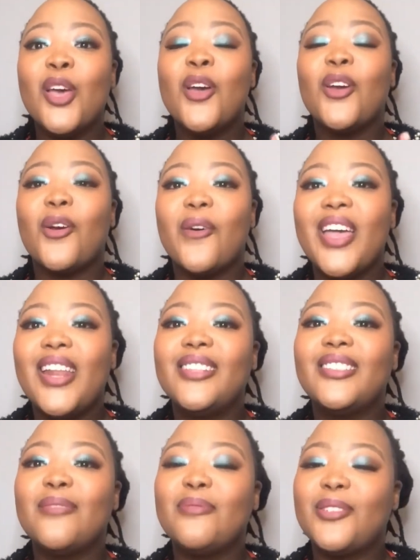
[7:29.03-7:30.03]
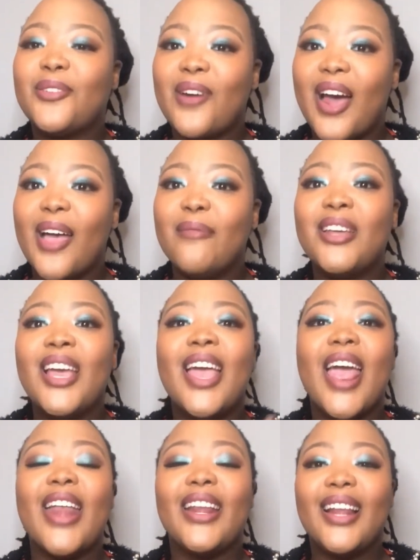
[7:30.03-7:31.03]
go ahead and subscribe
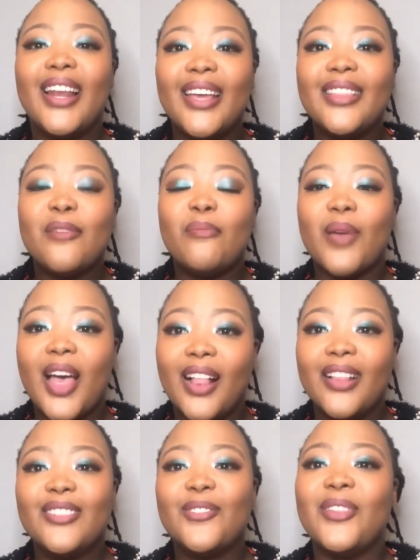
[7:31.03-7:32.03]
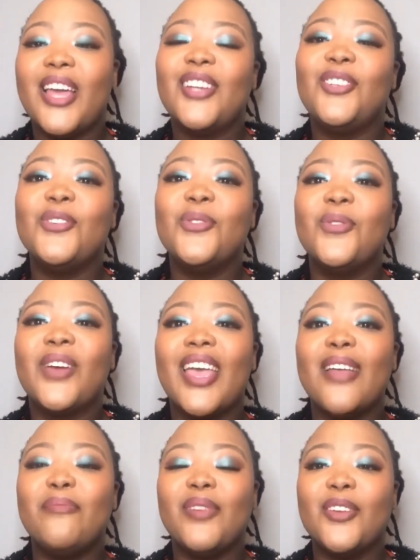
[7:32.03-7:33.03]
and click the bell so that you
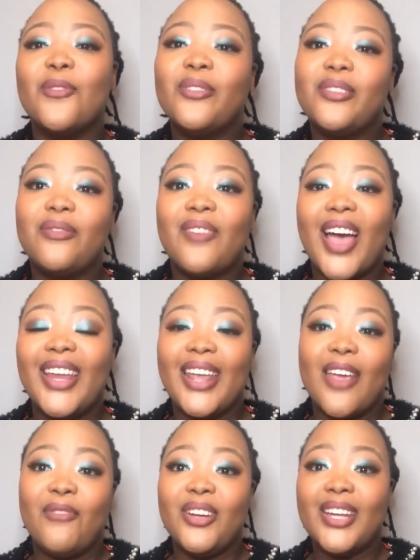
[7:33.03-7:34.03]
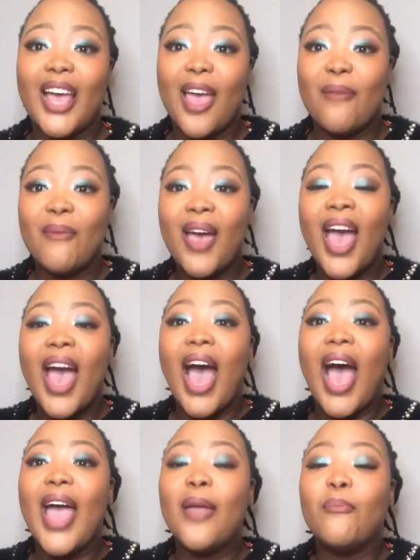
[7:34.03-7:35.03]
can be notified every time
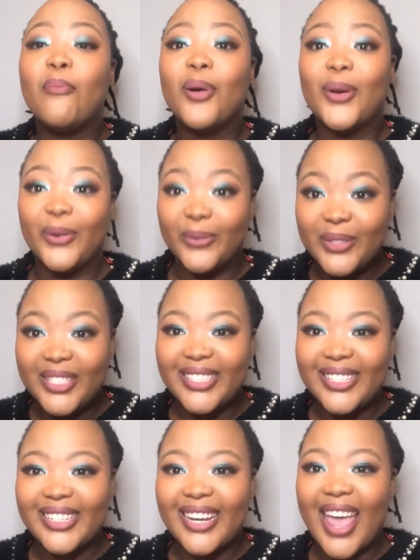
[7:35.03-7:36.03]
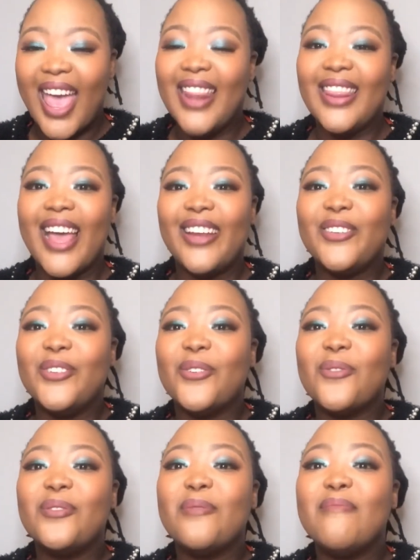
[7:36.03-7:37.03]
I post, and that you
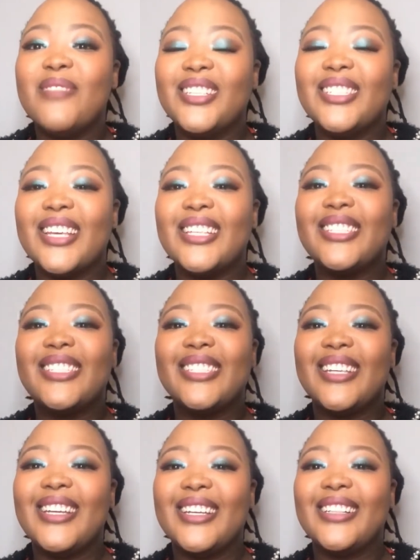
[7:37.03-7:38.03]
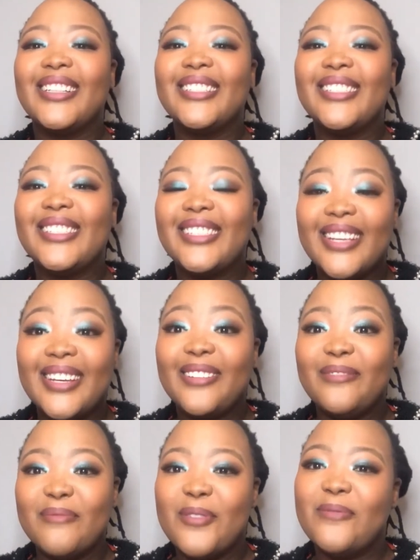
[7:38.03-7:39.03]
don't miss a
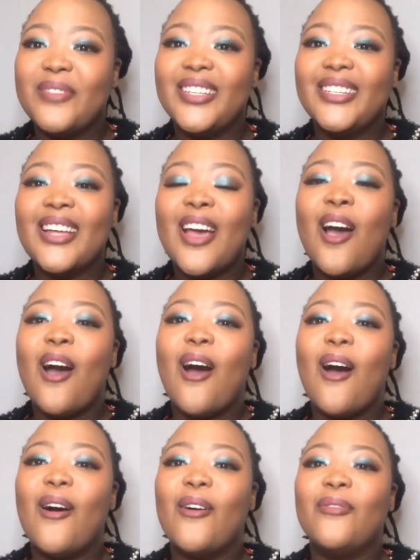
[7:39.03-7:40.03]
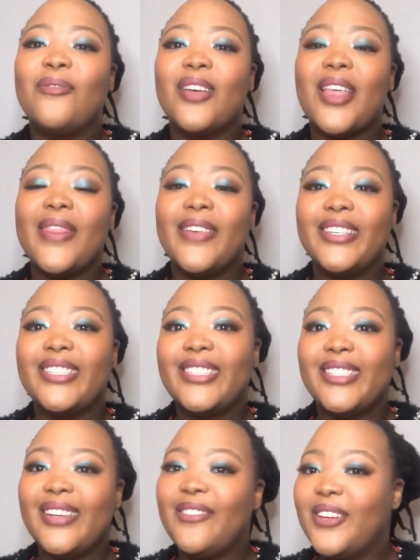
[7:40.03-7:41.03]
single moment of this
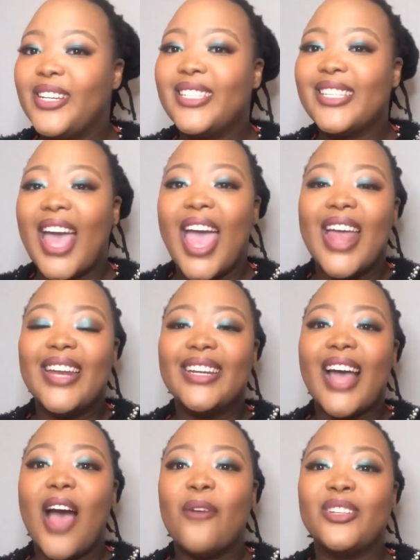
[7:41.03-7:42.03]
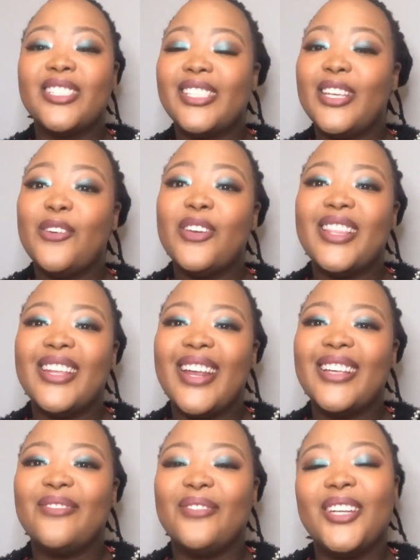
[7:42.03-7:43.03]
series. And I will see you in the
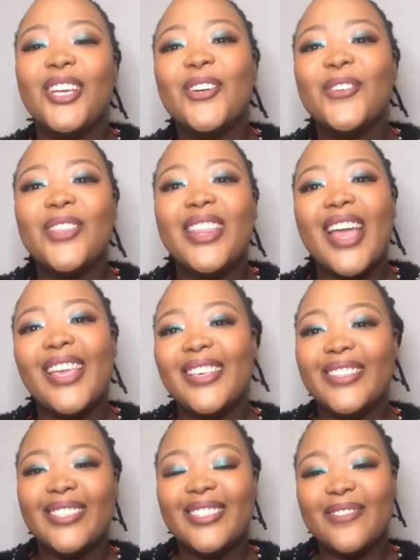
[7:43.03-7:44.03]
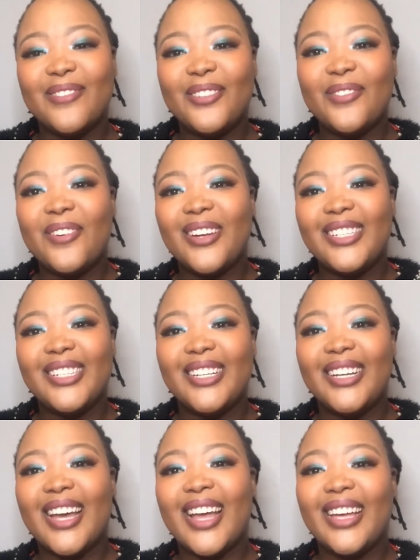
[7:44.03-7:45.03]
next video. Thank you so much for
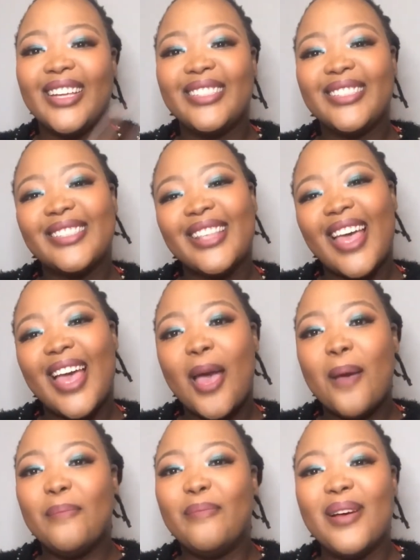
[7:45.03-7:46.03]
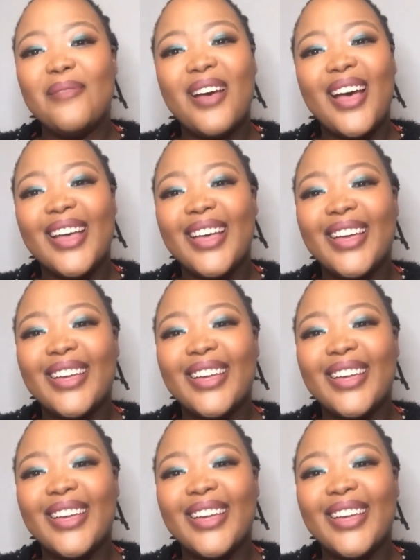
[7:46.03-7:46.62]
watching, guys. Bye bye.